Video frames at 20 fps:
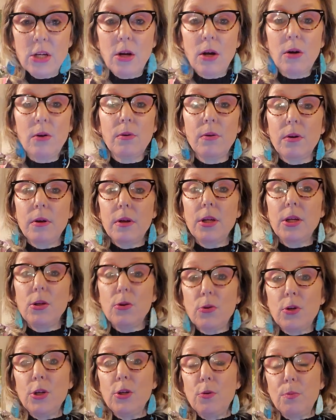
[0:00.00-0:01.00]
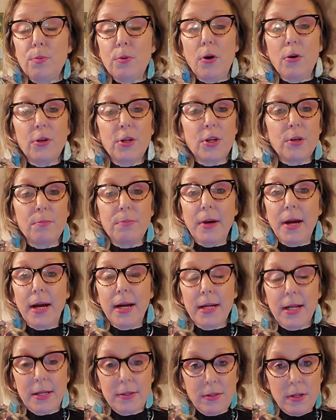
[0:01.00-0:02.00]
you know, you, you broke your
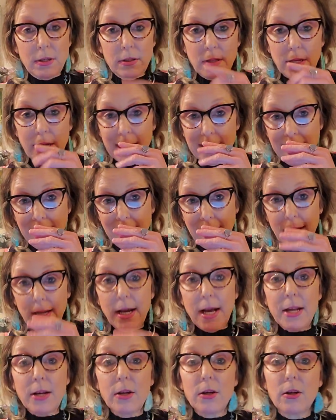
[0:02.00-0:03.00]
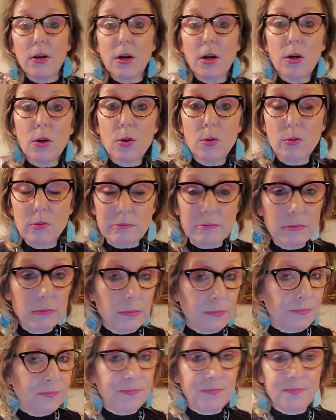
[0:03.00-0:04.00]
back and they're like, I gotta go.
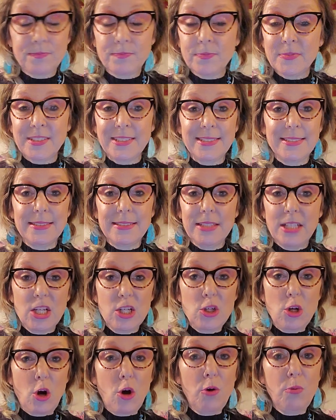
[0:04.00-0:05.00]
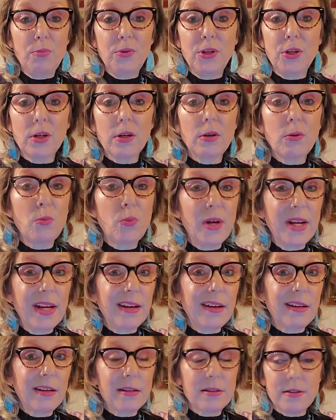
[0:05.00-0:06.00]
Nope, you're
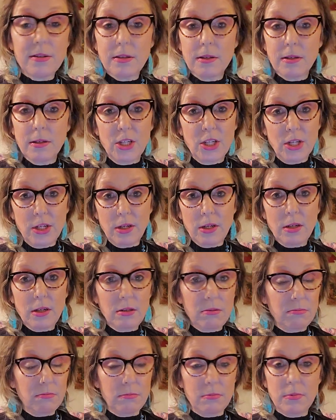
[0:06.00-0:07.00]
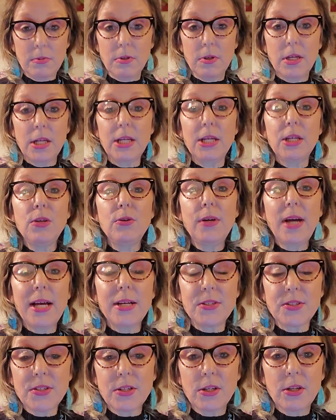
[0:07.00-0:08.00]
weird. You're, you
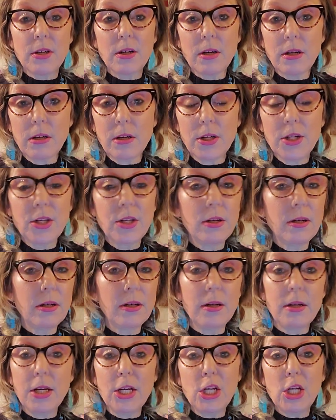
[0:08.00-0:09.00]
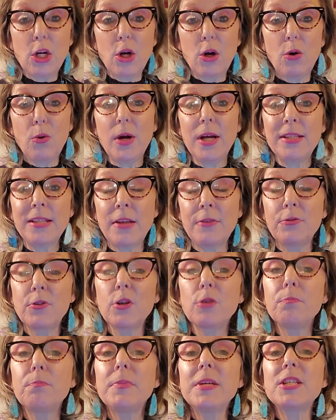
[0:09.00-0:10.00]
got, you're, you know, and then
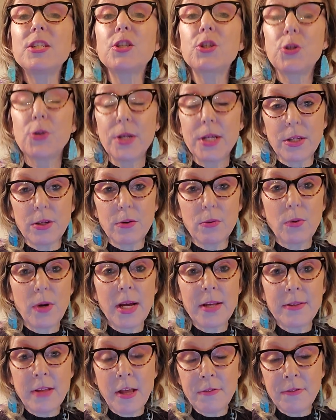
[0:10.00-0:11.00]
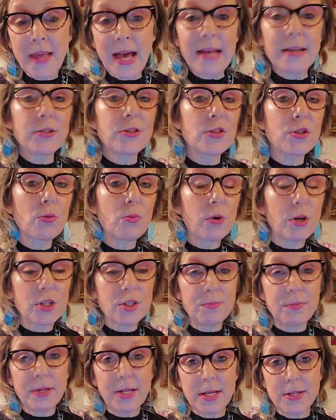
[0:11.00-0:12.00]
they'll mistreat you. And then that is the
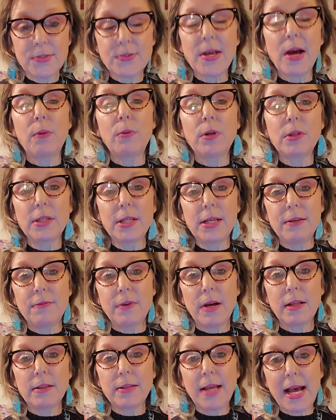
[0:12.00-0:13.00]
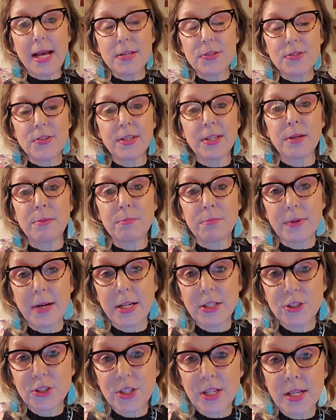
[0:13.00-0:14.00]
worst because that will leave a lasting
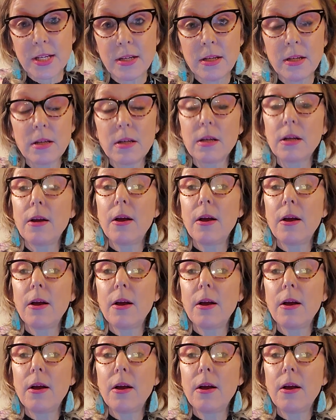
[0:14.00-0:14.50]
impression